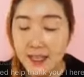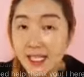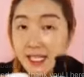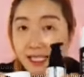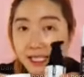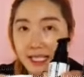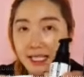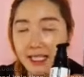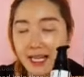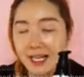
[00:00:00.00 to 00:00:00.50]

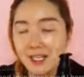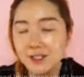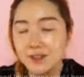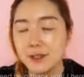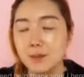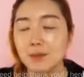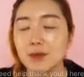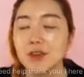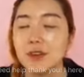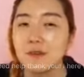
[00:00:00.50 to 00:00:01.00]
this can
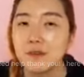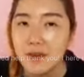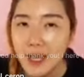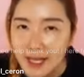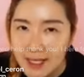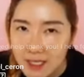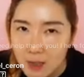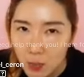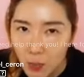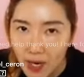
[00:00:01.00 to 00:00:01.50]
actually
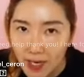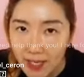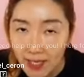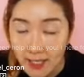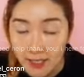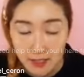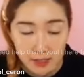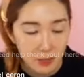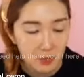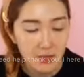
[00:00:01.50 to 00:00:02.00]
prevent
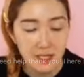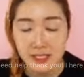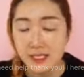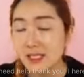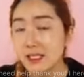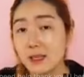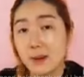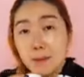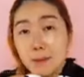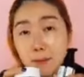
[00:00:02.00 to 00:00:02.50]
whiteheads. So this
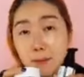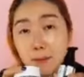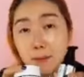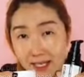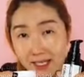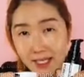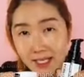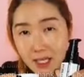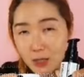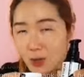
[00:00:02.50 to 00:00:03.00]
is
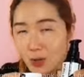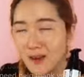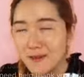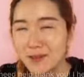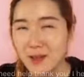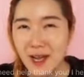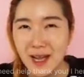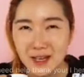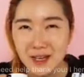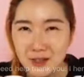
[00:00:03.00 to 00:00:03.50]
amazing. You don't have
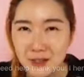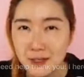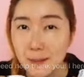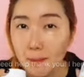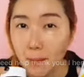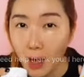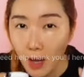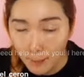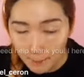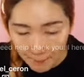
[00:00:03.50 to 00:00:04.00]
to actually
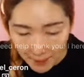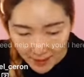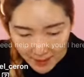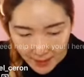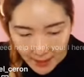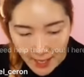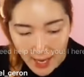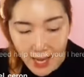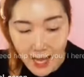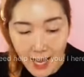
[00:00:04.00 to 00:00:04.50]
pop it.